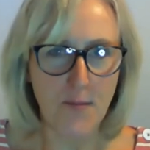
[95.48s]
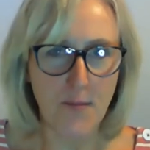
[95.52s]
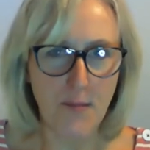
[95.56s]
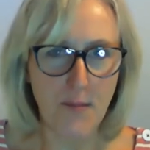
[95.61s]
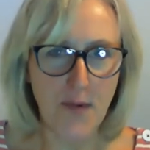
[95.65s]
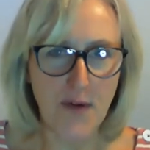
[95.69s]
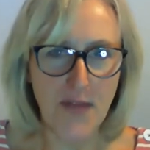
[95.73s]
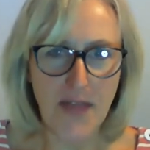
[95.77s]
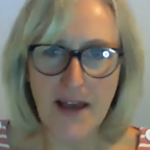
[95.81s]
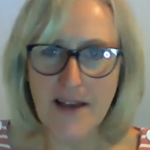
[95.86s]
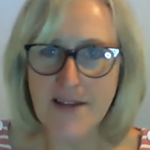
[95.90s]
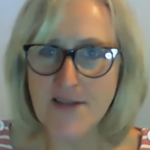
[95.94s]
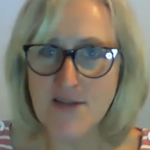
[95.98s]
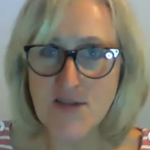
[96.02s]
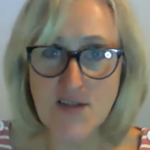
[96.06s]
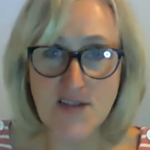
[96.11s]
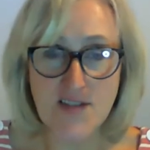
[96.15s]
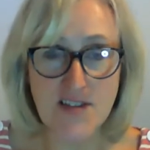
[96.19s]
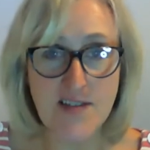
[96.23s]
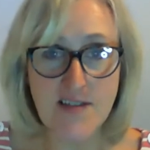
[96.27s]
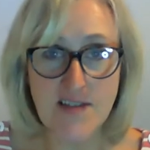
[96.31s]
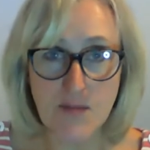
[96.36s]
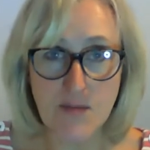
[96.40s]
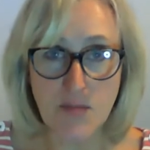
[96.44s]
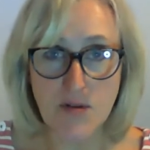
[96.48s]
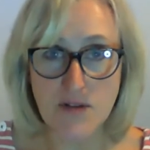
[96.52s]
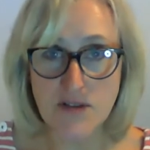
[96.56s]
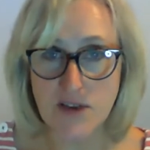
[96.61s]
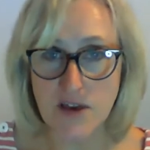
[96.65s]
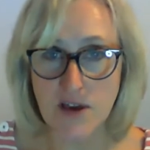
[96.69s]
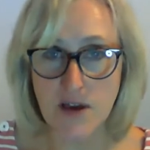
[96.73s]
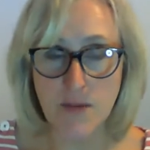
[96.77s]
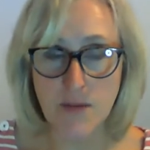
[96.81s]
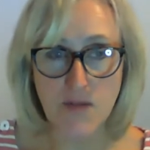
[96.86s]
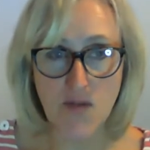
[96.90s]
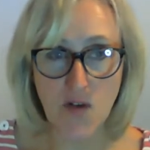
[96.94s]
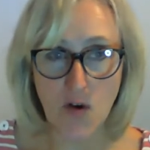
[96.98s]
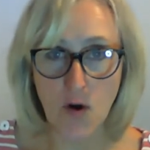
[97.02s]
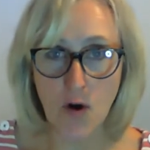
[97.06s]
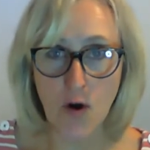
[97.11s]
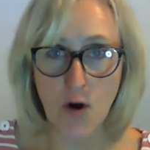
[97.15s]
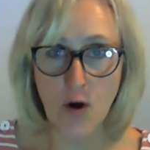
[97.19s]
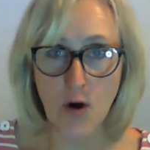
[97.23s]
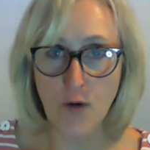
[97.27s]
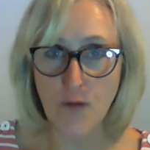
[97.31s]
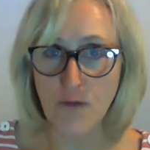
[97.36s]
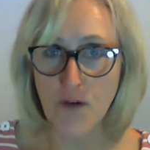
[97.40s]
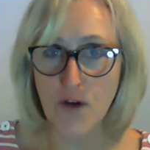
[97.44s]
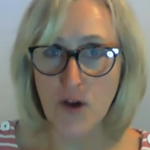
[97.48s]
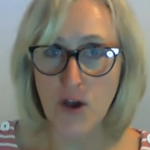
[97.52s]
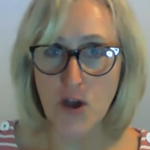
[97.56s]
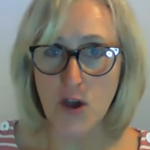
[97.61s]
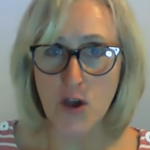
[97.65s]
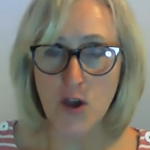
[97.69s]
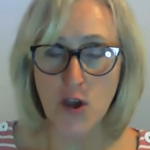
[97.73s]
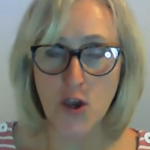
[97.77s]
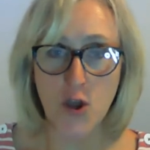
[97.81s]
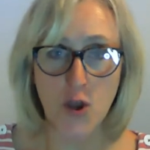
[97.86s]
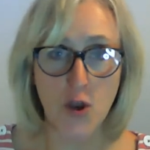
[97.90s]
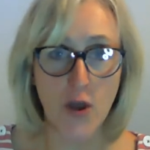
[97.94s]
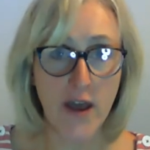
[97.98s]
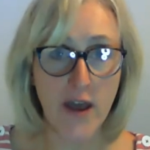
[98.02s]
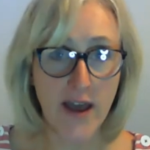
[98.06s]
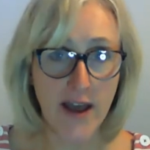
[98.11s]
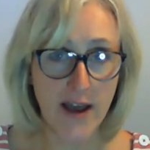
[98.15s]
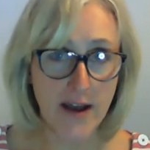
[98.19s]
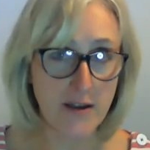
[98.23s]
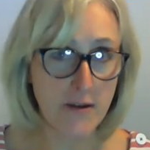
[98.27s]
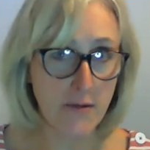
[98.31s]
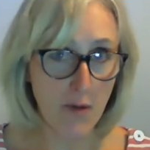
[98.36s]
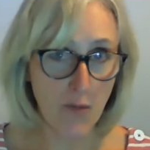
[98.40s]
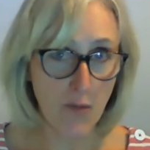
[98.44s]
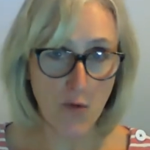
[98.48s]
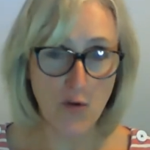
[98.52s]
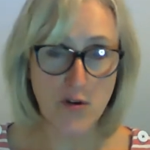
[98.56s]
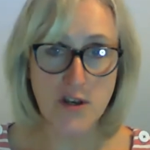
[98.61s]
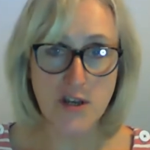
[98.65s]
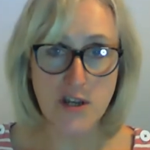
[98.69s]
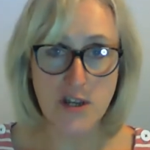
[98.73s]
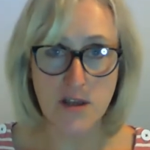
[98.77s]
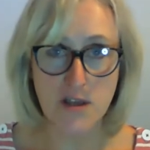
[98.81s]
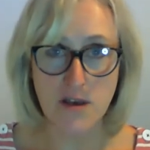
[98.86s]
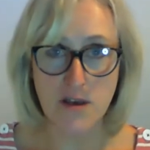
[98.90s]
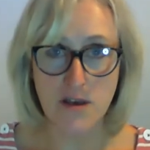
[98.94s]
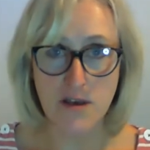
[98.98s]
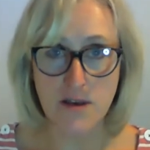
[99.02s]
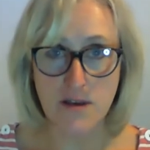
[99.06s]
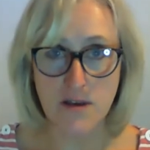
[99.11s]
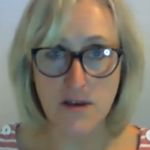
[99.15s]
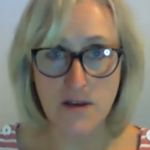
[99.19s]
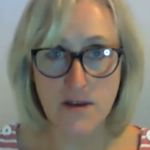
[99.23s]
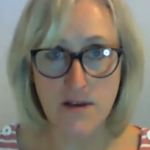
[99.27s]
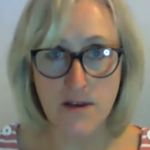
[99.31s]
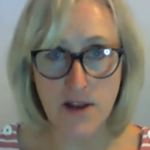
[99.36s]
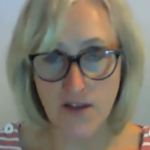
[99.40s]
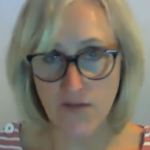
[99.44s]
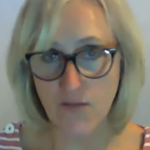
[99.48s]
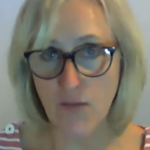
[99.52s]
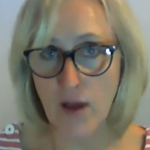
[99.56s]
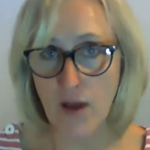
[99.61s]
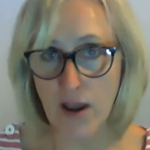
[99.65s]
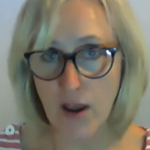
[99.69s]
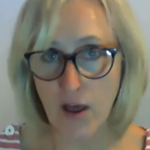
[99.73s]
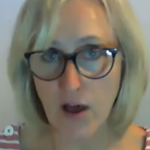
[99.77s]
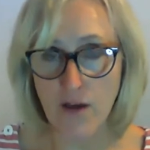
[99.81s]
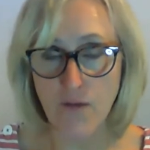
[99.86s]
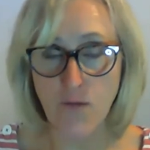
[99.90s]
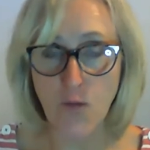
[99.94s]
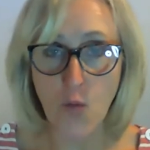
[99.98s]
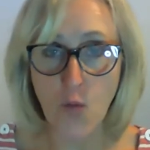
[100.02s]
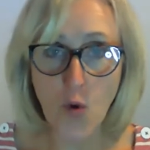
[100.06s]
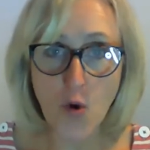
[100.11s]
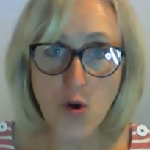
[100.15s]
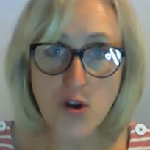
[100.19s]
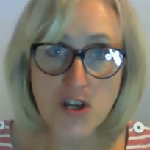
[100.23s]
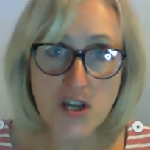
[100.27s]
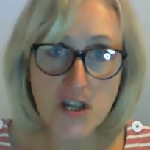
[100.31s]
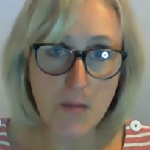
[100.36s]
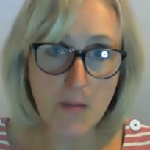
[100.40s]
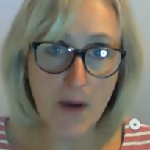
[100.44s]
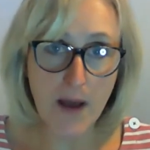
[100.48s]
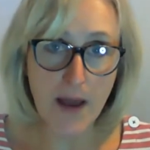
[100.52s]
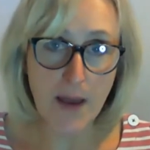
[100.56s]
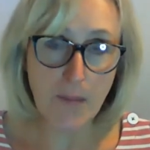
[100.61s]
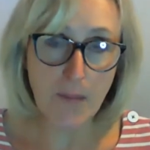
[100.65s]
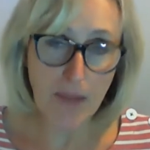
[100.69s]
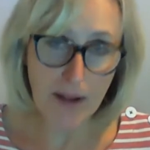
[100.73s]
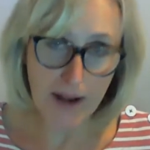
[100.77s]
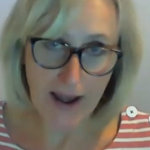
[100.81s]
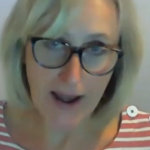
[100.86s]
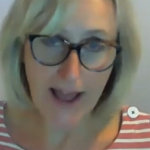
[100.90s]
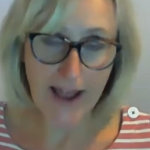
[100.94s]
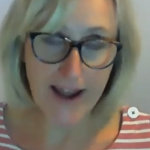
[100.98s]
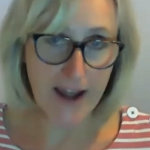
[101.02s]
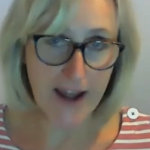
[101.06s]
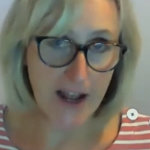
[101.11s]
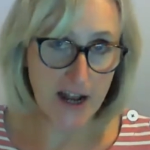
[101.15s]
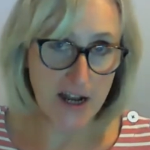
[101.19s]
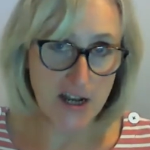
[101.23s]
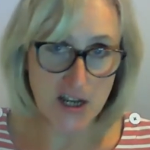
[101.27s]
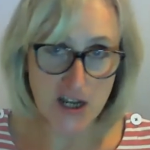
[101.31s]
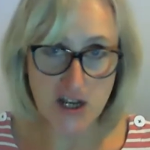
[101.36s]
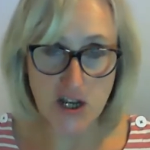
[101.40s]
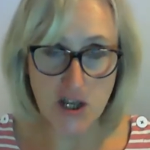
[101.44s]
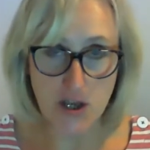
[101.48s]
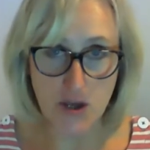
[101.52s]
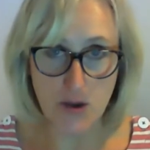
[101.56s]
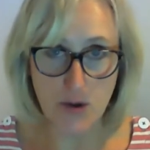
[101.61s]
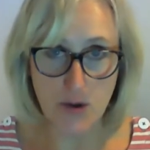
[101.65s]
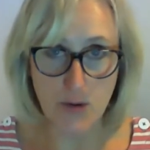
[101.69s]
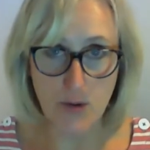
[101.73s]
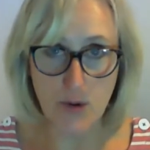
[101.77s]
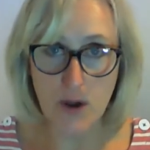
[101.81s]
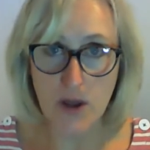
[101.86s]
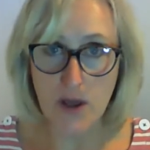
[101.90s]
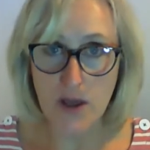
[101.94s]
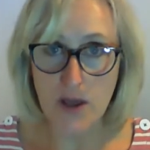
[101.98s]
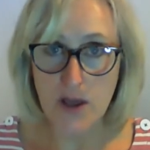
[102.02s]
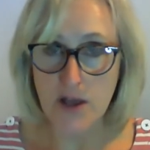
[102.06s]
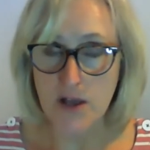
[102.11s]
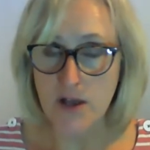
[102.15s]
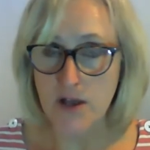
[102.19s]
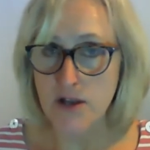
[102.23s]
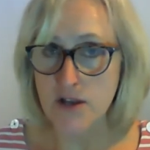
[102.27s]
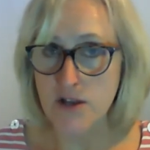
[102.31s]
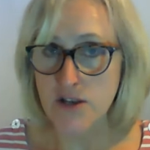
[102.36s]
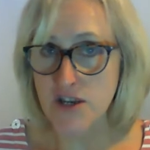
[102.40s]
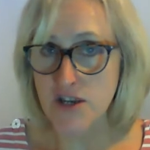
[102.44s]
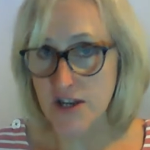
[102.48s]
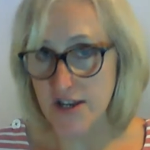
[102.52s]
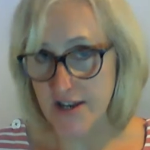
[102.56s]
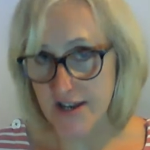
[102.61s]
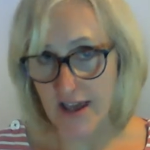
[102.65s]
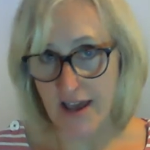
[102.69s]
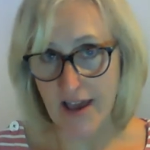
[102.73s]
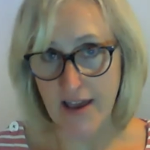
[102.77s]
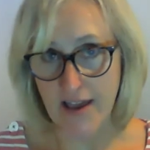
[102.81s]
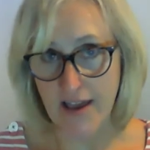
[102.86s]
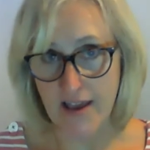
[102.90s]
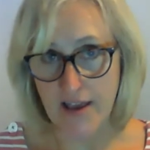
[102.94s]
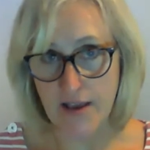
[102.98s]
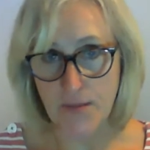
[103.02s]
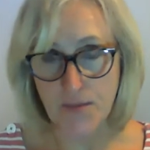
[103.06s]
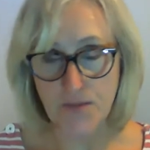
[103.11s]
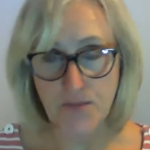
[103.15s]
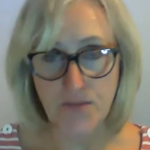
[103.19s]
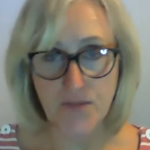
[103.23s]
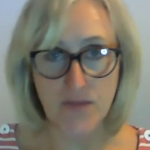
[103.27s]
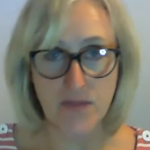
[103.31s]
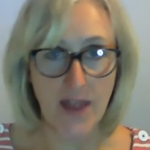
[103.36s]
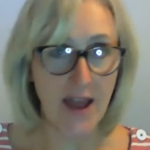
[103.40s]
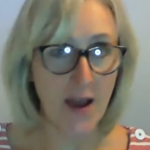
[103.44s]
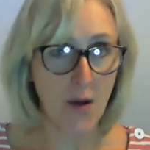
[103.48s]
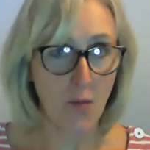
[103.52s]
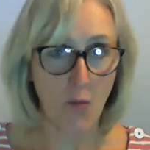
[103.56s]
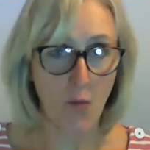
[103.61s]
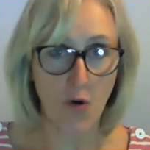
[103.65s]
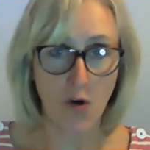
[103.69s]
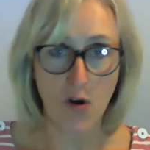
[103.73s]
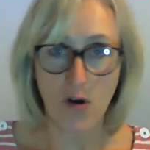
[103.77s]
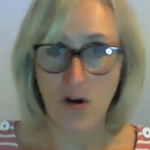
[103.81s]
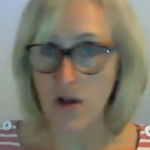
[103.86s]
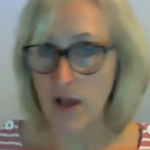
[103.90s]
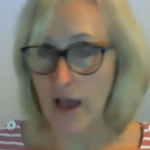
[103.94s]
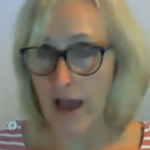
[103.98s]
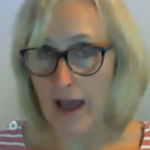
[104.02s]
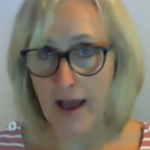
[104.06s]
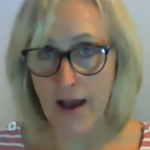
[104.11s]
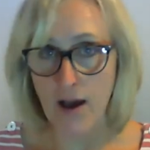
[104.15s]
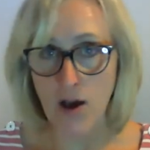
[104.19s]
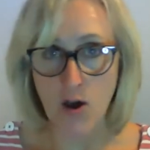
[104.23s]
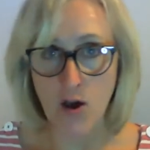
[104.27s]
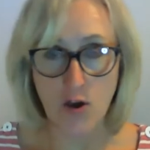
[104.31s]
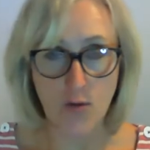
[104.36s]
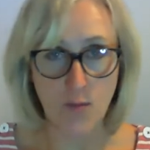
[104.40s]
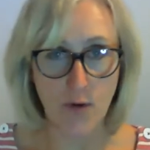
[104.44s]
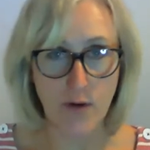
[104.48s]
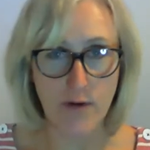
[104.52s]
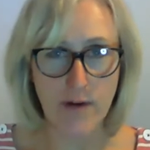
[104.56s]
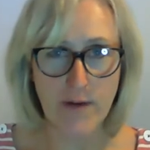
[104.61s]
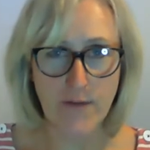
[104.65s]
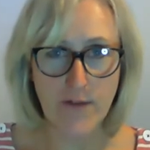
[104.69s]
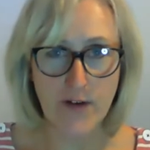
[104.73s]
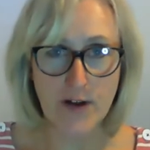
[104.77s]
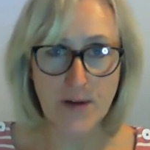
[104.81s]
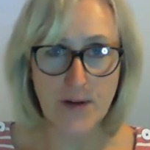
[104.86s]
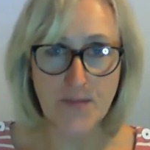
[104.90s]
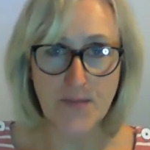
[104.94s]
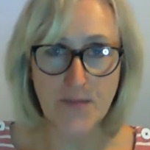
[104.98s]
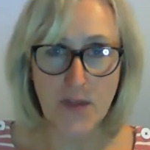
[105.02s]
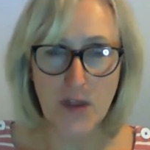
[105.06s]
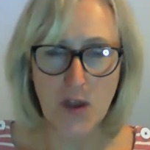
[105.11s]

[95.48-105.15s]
Well, that's just in simple terms of, how do I want to live my life? What am I planning to do today? At work, at home, wherever.